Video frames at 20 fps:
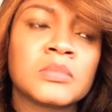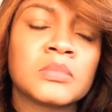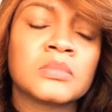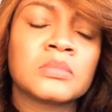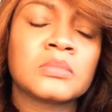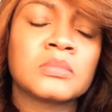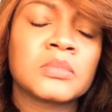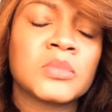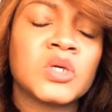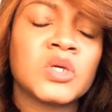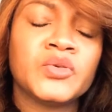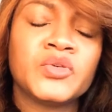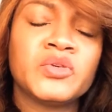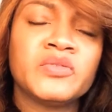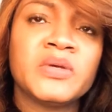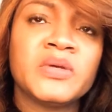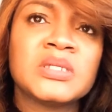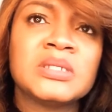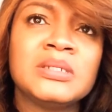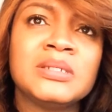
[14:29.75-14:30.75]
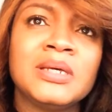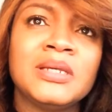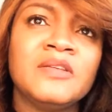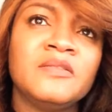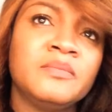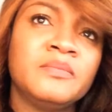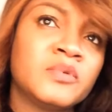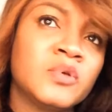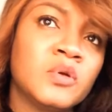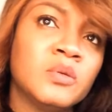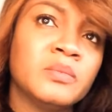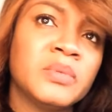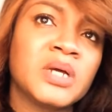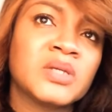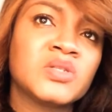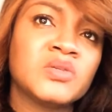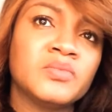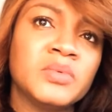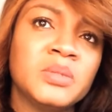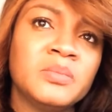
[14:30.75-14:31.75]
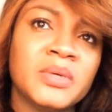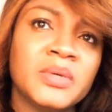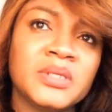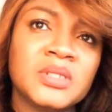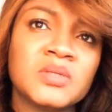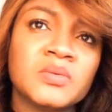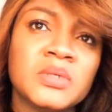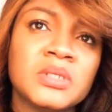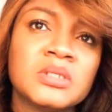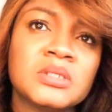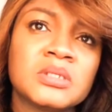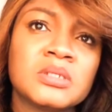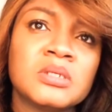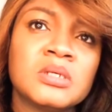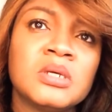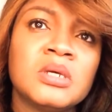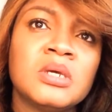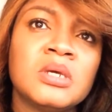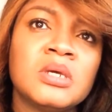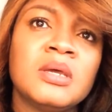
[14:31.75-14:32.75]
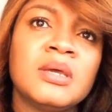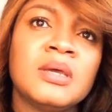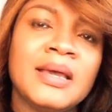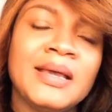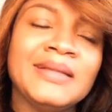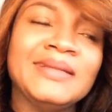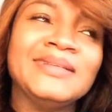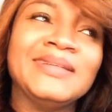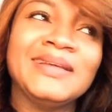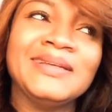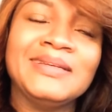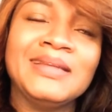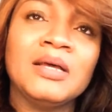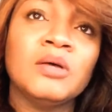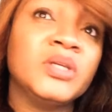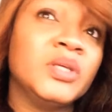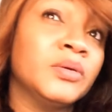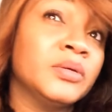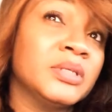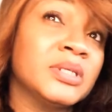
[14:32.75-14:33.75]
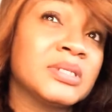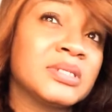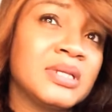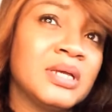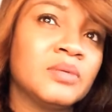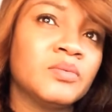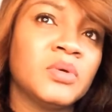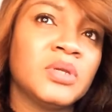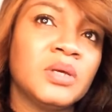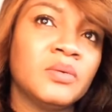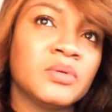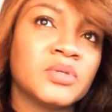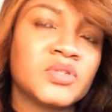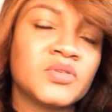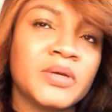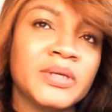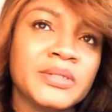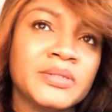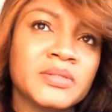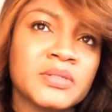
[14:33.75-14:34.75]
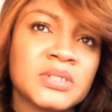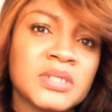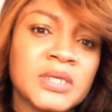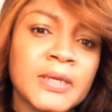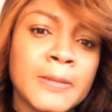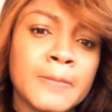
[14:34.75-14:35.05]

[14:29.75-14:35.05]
controversy, that they've gone back to read my tweets and that now they understand what I was trying to say.